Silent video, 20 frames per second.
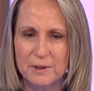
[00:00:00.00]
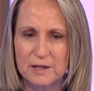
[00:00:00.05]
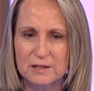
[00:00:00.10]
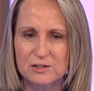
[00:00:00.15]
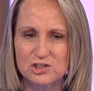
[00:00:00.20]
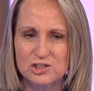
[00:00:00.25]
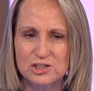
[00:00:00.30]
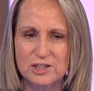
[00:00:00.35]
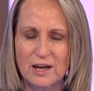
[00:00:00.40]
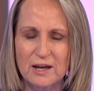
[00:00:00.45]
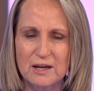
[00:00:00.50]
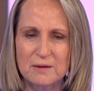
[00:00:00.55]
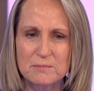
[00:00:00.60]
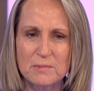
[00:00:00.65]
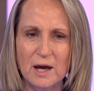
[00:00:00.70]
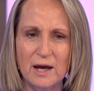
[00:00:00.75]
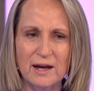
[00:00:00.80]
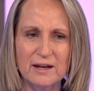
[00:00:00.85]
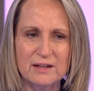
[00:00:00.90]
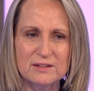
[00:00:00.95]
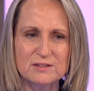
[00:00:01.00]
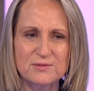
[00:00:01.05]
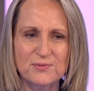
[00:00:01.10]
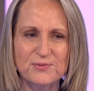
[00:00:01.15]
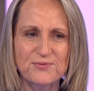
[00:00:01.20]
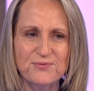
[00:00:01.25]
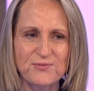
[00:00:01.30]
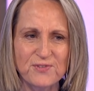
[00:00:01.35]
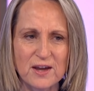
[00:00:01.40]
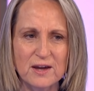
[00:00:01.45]
shame and
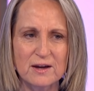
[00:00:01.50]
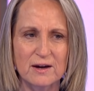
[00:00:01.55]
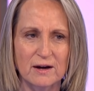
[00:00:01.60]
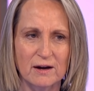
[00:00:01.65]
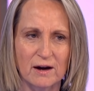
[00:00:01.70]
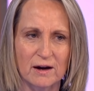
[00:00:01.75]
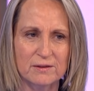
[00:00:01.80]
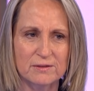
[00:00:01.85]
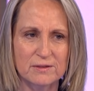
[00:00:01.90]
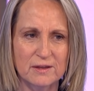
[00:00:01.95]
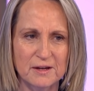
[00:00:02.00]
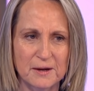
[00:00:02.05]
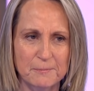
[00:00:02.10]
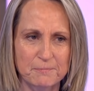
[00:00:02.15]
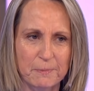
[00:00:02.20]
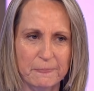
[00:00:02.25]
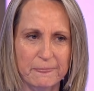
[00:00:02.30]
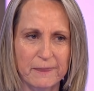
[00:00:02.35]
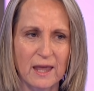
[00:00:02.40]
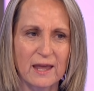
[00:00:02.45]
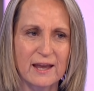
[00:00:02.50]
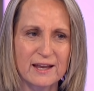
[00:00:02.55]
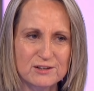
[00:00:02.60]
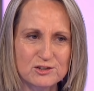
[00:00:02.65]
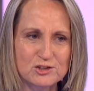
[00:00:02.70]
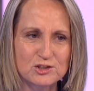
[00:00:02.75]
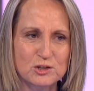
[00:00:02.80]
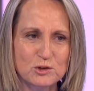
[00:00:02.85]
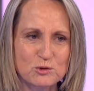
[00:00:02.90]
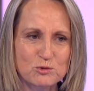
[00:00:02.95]
fear, I think, in
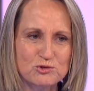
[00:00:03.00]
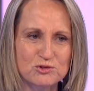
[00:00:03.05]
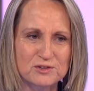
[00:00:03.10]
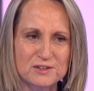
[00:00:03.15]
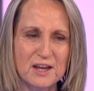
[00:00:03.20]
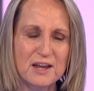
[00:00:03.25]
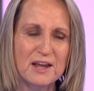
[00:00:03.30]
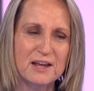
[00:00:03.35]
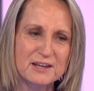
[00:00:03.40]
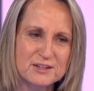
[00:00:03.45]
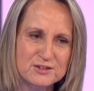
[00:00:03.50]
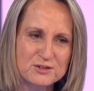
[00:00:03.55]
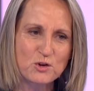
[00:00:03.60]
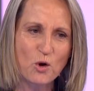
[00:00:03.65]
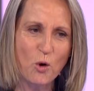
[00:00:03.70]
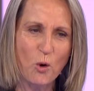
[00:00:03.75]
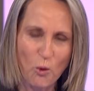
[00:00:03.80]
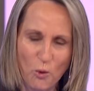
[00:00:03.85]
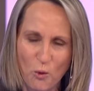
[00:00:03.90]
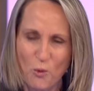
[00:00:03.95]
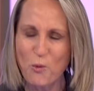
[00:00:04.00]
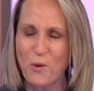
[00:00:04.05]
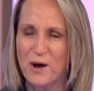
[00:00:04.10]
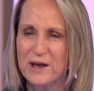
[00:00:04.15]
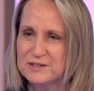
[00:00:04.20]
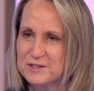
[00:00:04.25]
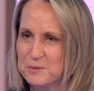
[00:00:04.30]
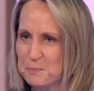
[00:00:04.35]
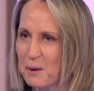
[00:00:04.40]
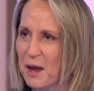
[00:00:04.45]
children is not
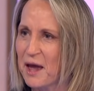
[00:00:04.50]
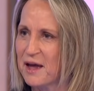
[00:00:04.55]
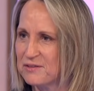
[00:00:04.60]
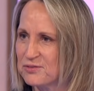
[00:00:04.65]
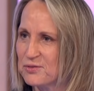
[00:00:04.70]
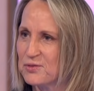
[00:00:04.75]
always a bad